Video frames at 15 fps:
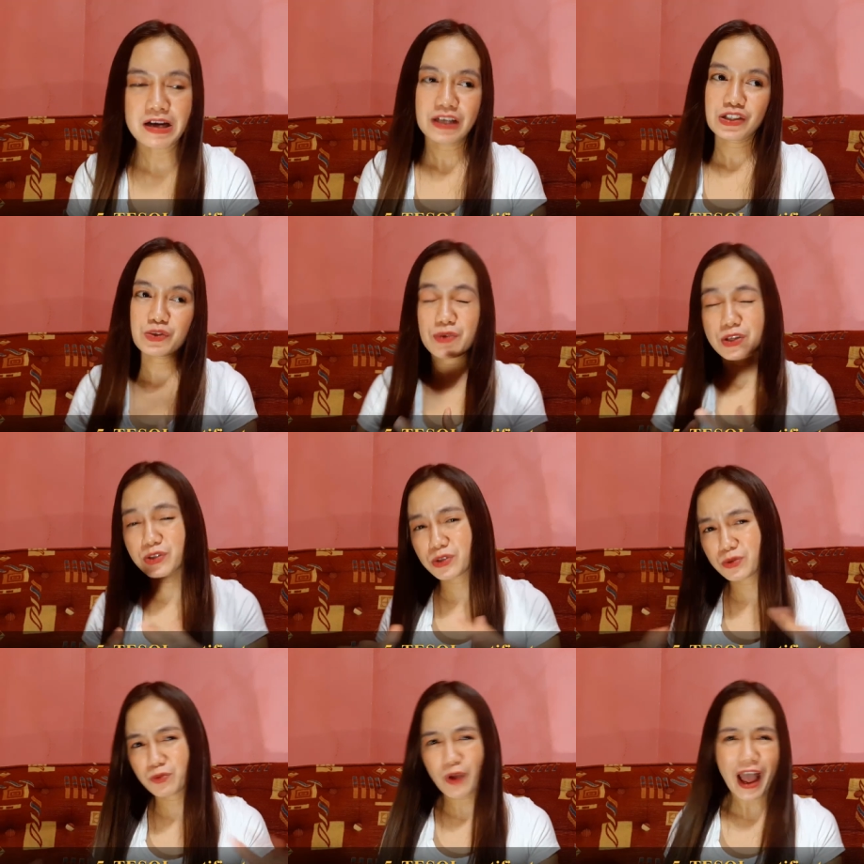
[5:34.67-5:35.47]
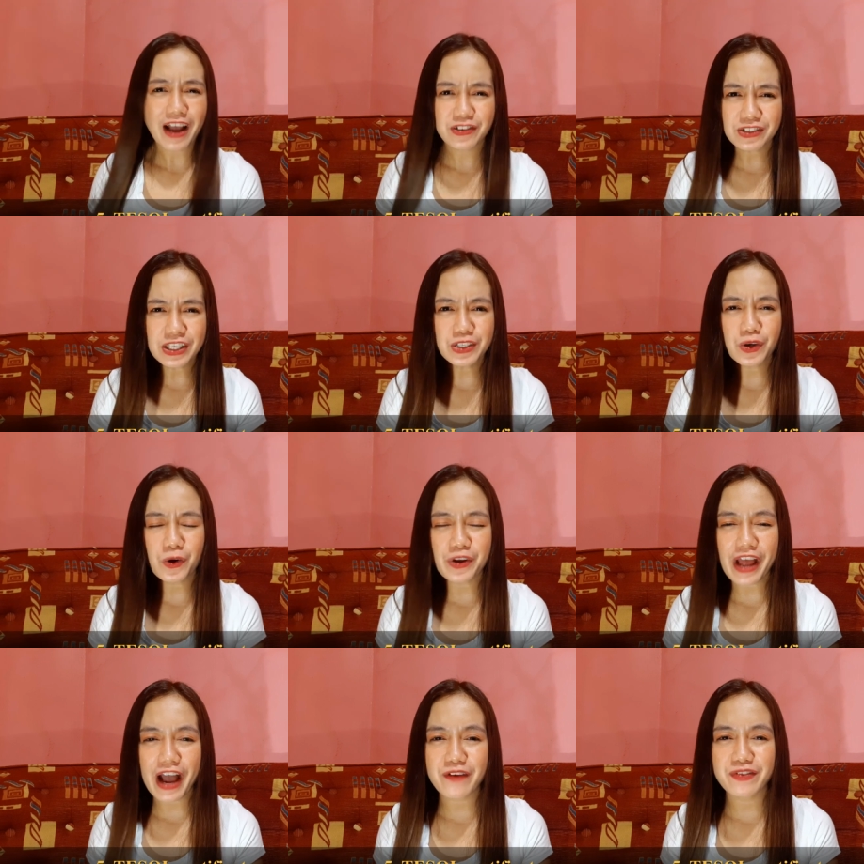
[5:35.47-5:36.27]
So we actually
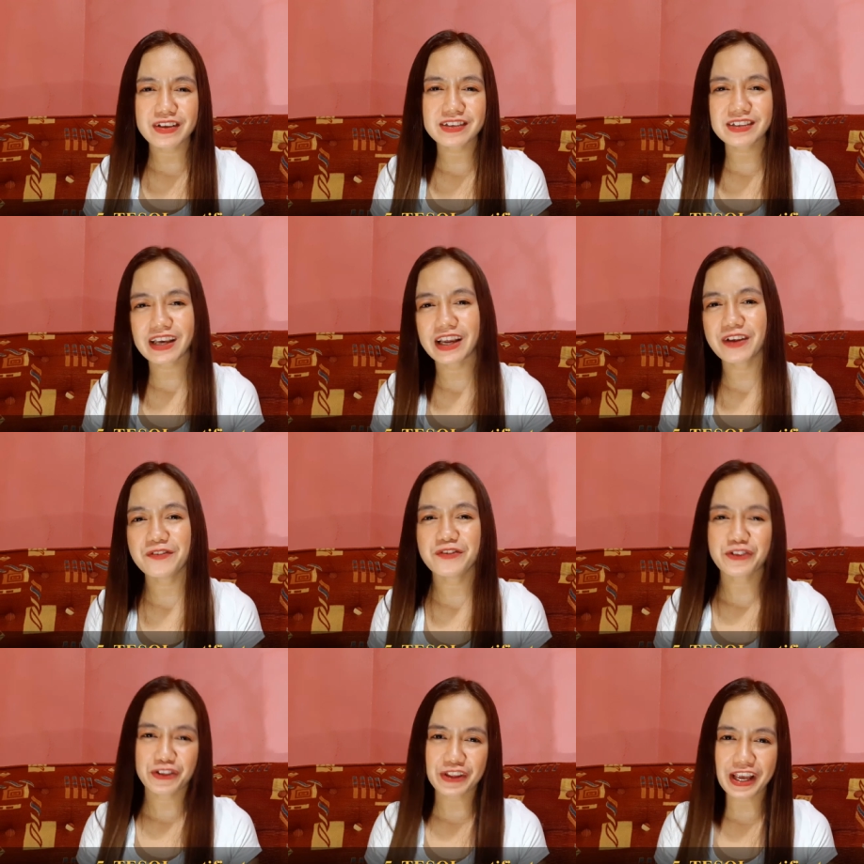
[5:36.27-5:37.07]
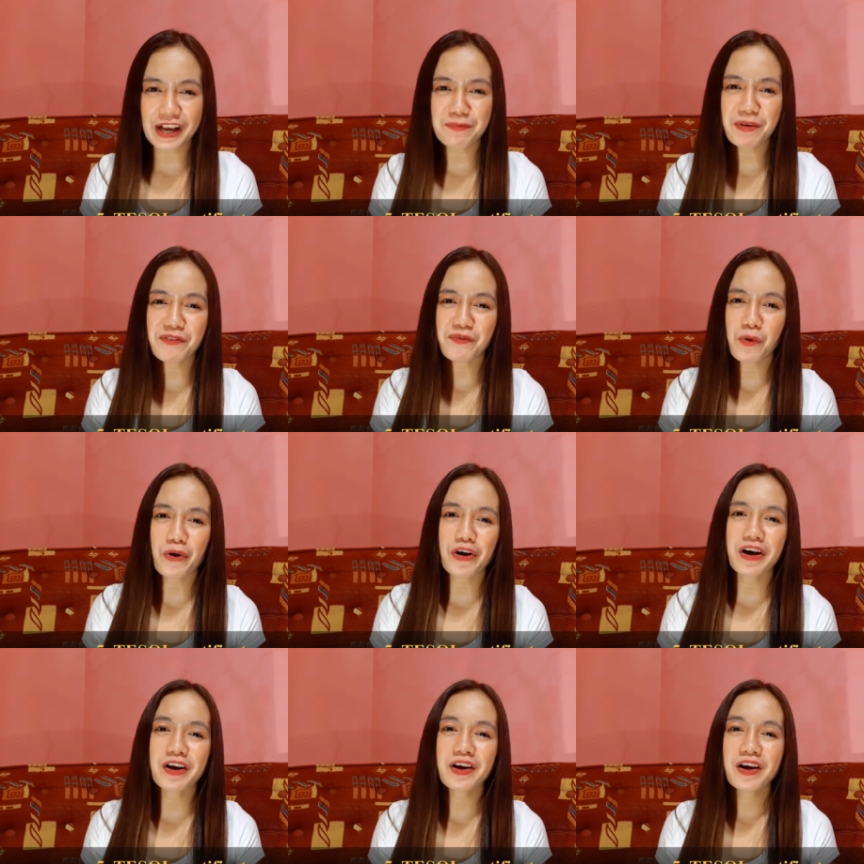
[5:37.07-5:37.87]
don't have this kind of thing
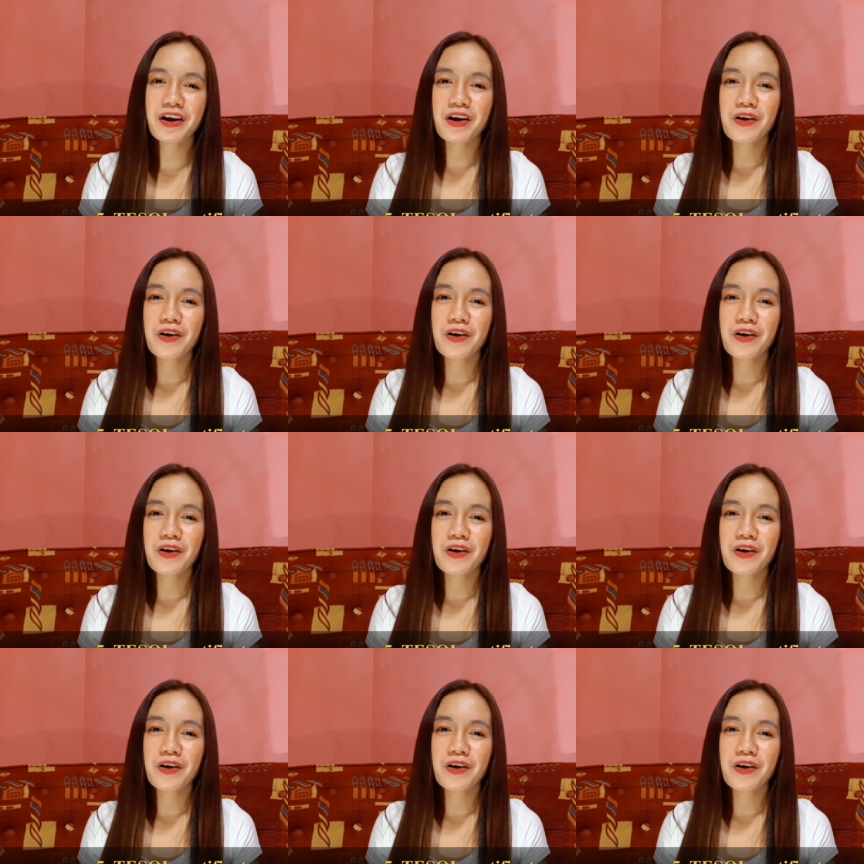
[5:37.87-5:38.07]
before